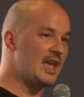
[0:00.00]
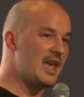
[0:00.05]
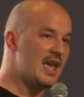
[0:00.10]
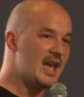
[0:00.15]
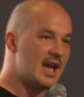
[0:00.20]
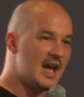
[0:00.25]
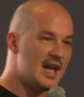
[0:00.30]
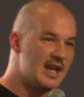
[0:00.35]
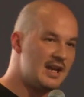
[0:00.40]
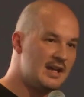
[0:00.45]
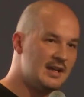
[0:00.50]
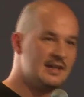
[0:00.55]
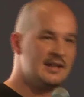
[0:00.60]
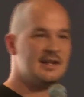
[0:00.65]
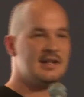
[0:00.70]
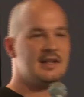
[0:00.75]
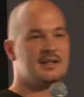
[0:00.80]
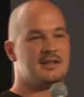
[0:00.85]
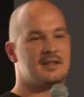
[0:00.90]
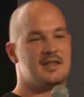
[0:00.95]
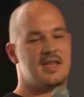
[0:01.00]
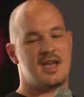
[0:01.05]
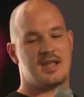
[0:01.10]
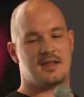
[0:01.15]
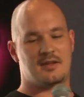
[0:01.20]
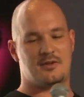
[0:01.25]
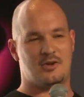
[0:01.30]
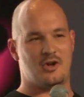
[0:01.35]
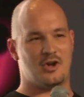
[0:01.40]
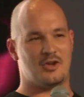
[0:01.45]
AI
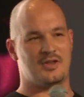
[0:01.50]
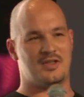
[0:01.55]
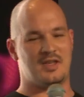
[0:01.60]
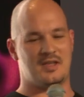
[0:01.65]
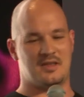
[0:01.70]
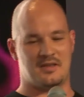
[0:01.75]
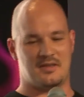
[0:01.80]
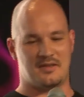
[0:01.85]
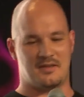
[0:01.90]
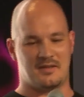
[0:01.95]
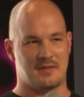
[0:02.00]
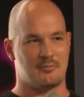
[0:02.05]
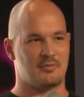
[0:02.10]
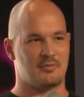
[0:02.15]
than content that